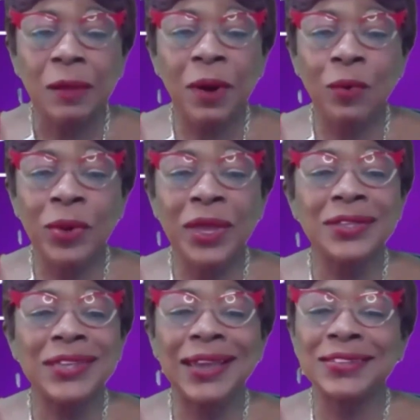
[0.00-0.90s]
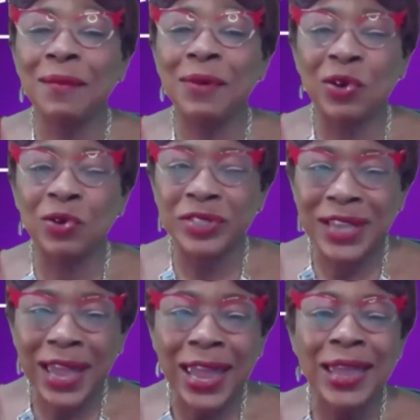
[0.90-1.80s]
but we can take some of those
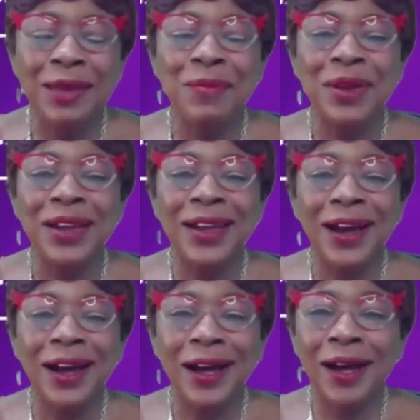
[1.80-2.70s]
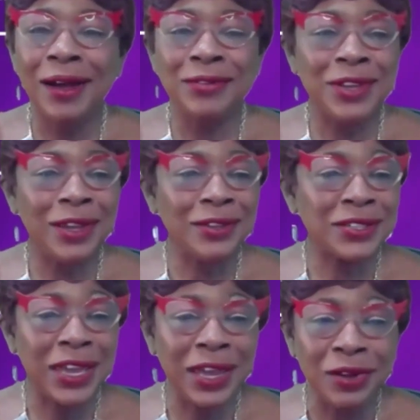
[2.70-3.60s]
same
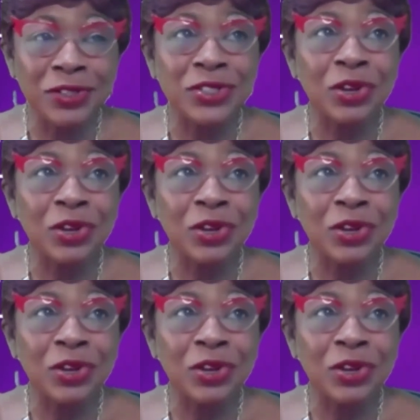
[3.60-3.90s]
skills,